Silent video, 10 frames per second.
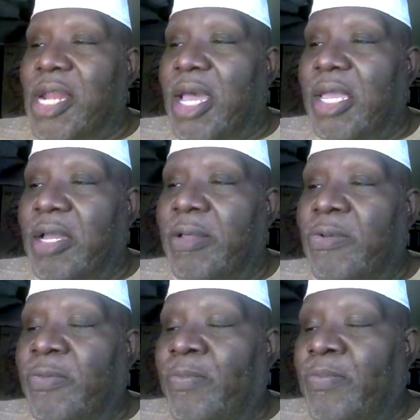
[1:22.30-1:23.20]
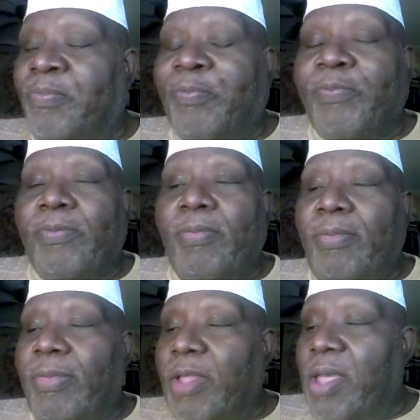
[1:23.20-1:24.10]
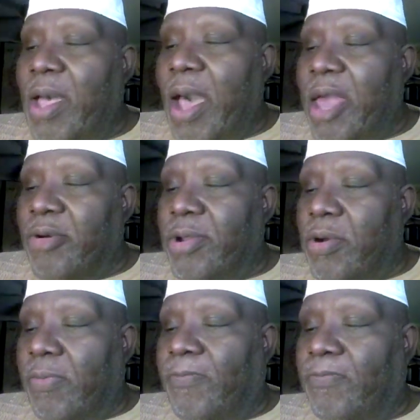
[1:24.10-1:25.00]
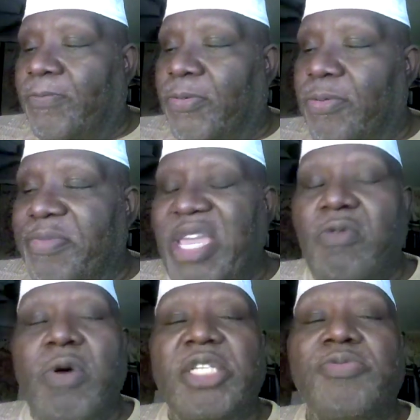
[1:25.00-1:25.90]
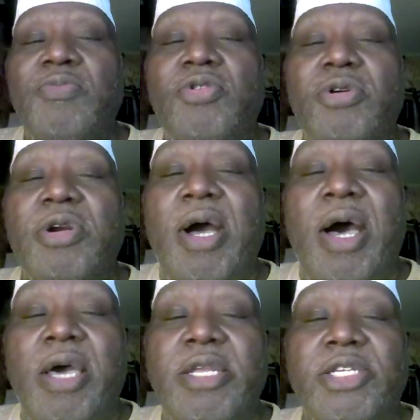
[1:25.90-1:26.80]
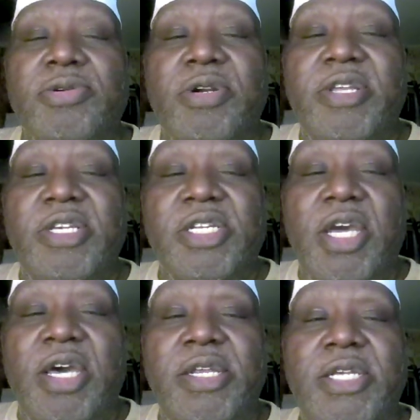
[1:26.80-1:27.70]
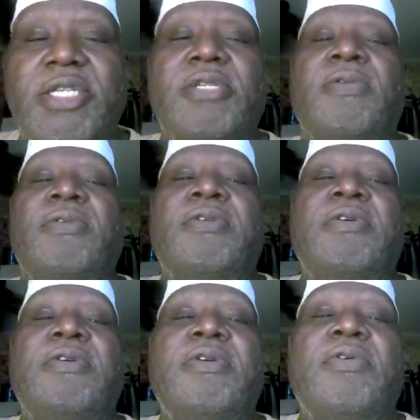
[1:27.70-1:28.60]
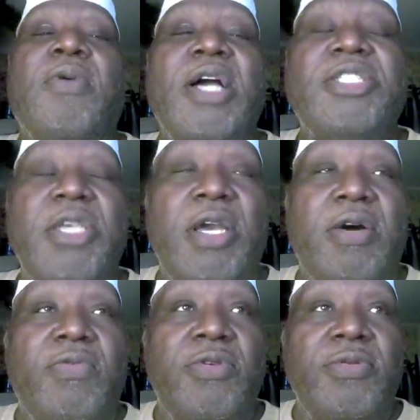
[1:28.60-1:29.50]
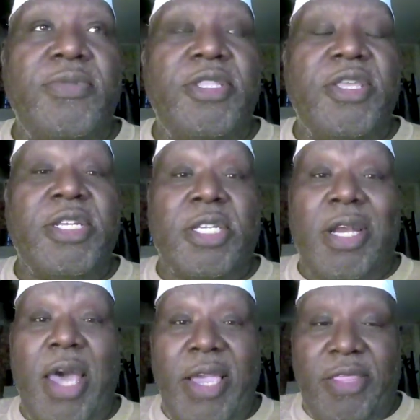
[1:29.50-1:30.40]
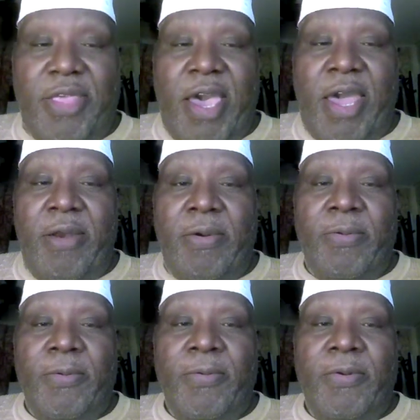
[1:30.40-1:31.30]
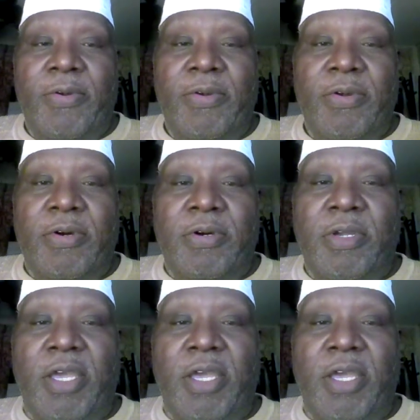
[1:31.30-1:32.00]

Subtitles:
I don't know for me what's more honest or dishonest. Watching a woman that's like that, okay, versus watching one